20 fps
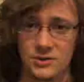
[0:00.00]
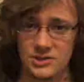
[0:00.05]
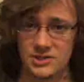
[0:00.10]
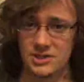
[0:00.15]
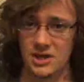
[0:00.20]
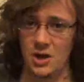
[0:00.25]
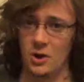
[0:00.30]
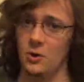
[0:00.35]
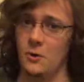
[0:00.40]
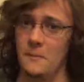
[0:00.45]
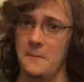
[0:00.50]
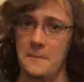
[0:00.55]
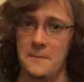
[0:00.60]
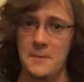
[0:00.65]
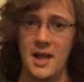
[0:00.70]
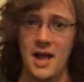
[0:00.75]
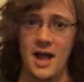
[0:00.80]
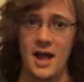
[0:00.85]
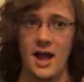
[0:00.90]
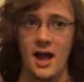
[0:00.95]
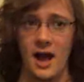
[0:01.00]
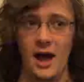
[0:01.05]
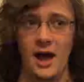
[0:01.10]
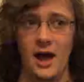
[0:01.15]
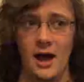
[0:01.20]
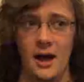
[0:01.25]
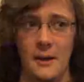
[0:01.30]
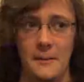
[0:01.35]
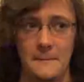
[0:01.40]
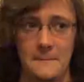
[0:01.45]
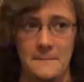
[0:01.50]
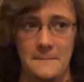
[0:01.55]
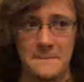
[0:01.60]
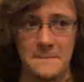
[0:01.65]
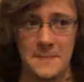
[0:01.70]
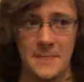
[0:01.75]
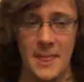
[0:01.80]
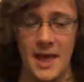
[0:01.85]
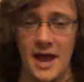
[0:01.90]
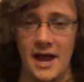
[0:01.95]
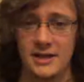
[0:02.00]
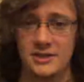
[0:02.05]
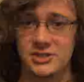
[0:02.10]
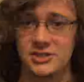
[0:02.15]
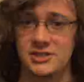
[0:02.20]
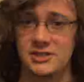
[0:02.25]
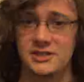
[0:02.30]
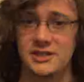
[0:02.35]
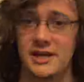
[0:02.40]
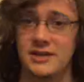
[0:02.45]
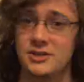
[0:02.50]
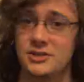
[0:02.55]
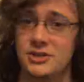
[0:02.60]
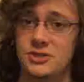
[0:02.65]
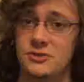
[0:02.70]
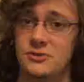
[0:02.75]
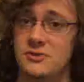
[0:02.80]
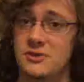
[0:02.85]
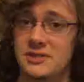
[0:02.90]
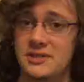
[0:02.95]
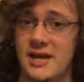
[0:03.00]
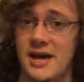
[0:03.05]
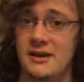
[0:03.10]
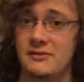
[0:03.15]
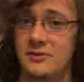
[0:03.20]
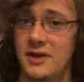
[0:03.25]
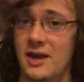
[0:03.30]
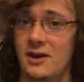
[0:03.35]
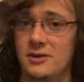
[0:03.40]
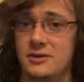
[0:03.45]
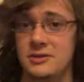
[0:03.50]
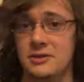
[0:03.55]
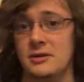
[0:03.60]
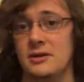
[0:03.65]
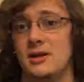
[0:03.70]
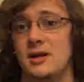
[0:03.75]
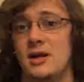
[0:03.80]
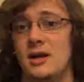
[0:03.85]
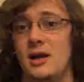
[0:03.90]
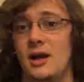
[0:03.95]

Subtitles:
So I just decided to do this out of character.